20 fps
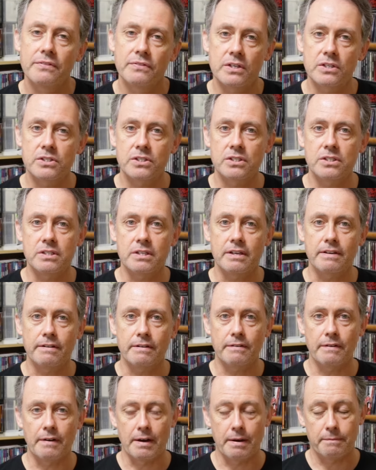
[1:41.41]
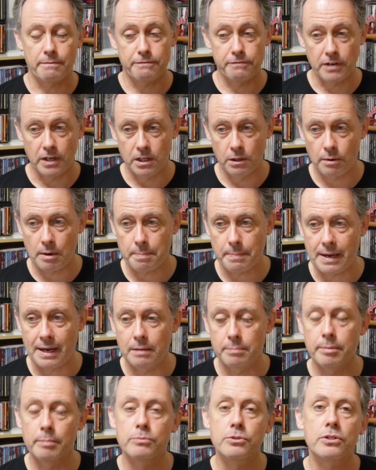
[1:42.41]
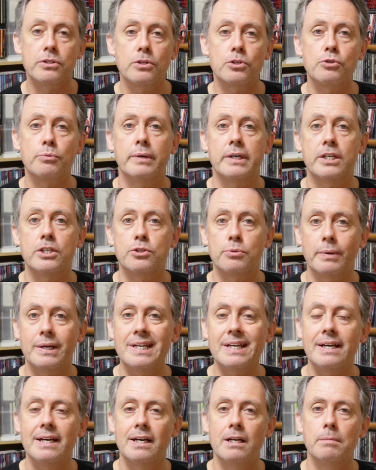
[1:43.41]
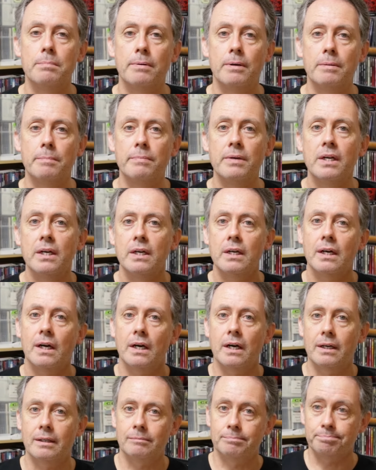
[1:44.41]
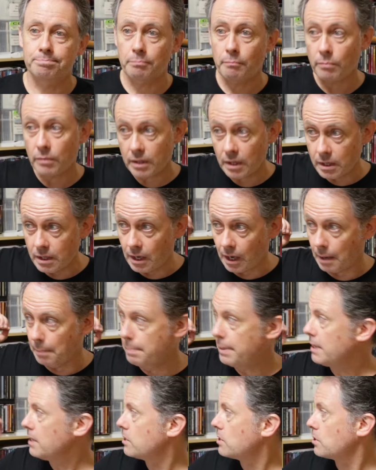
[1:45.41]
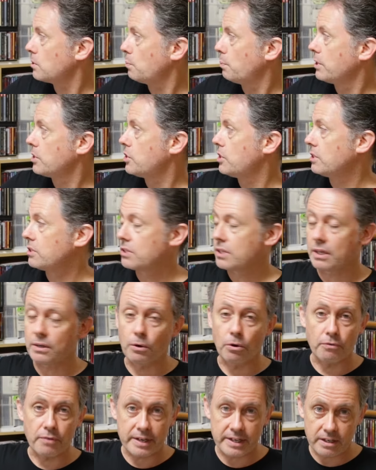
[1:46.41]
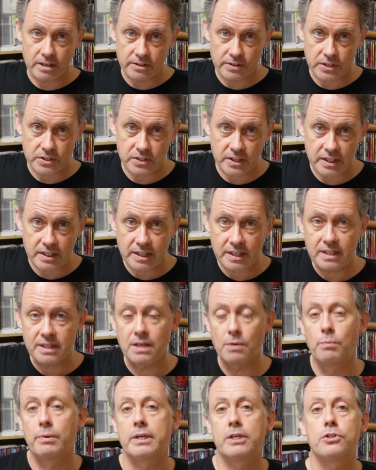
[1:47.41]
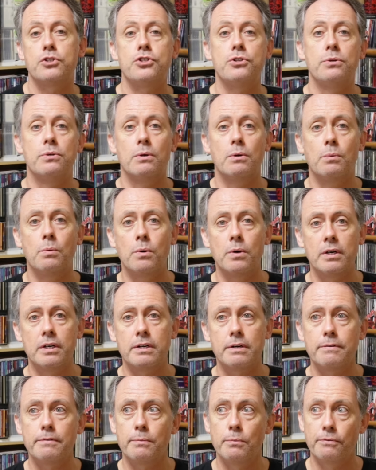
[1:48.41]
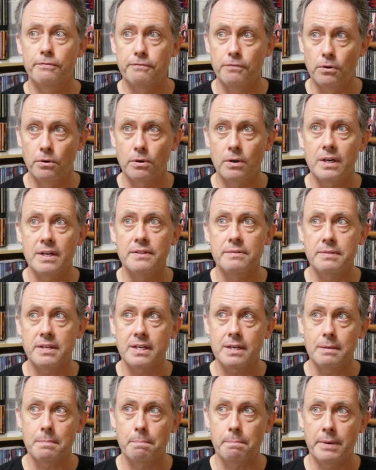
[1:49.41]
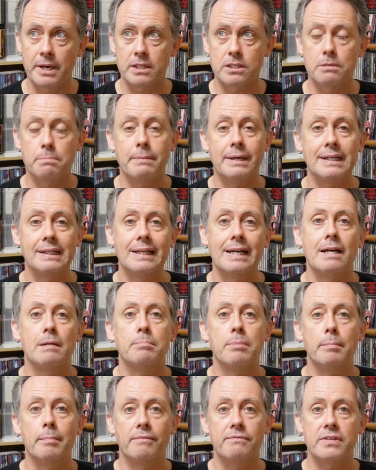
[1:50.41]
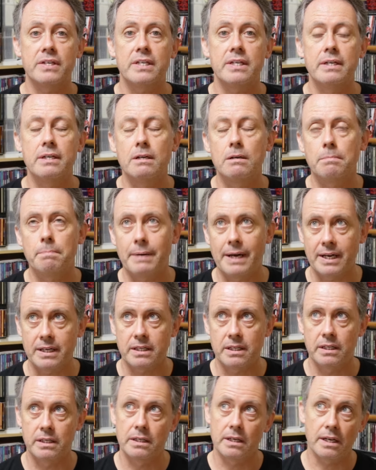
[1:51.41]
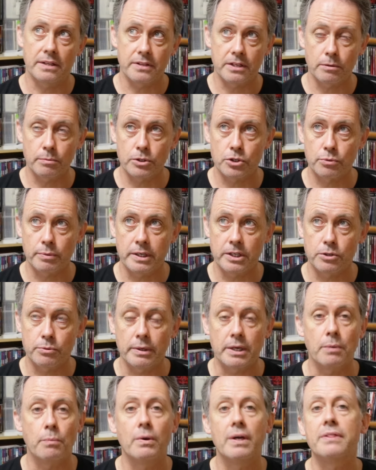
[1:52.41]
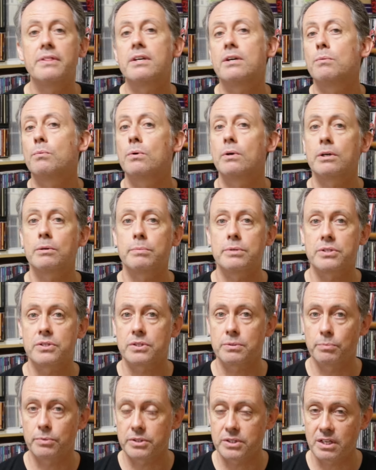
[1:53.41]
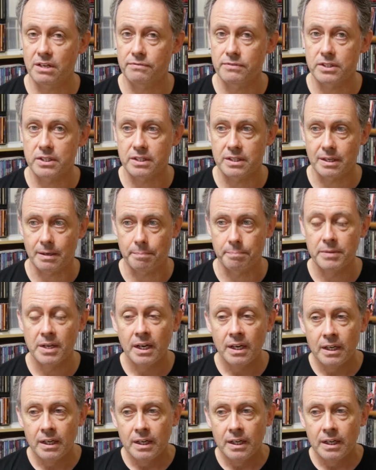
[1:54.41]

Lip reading: This is the follow-up album to their 2020 album, Abyss, which is over here, the CD. They won a Juno Award for the best metal album of the year back in, I think it was 2021, the award was given to them.